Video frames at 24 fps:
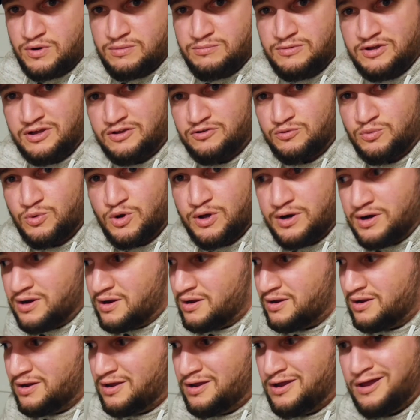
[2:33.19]
does what
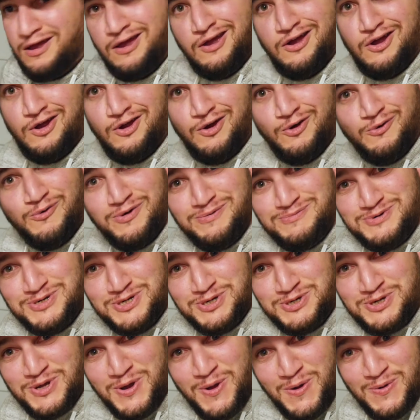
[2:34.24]
rim should
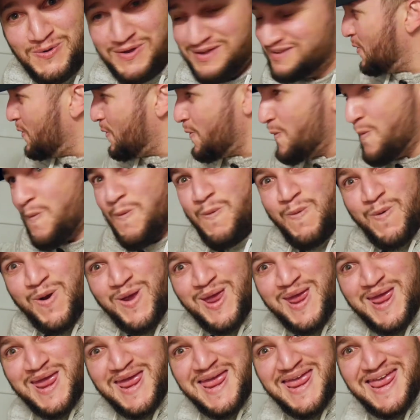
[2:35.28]
do.
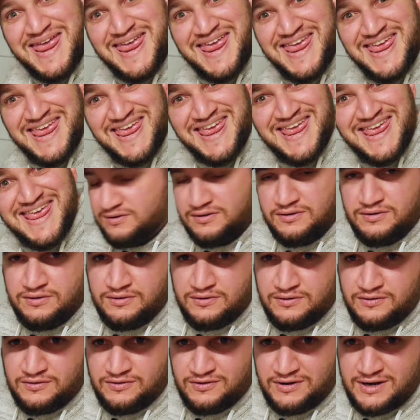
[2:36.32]
Whee!
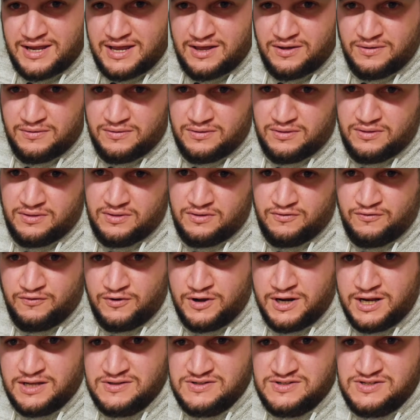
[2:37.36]
So now the
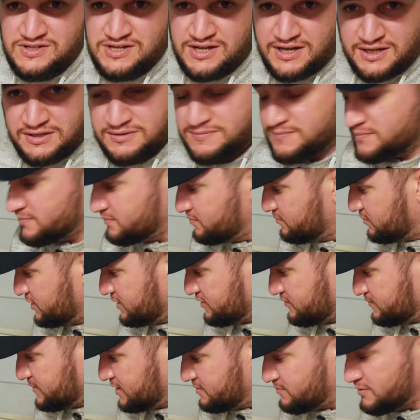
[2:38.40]
front end's done, but
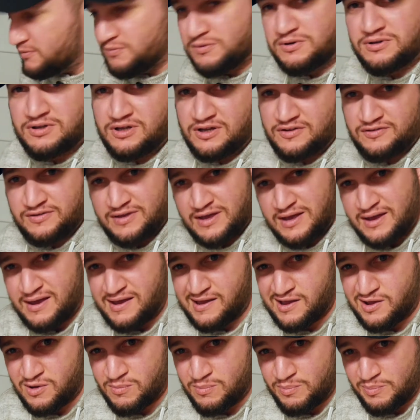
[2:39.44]
it's made me realize
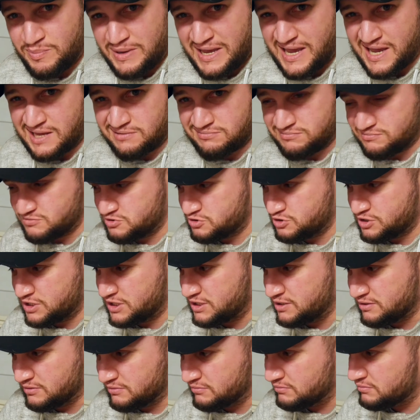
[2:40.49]
how bad and
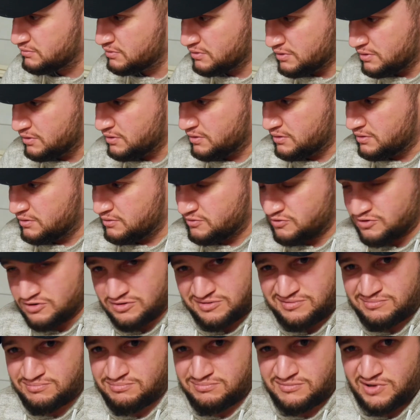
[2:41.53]
shitty and
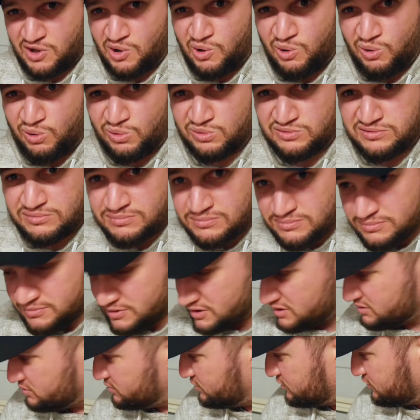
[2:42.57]
just old it looks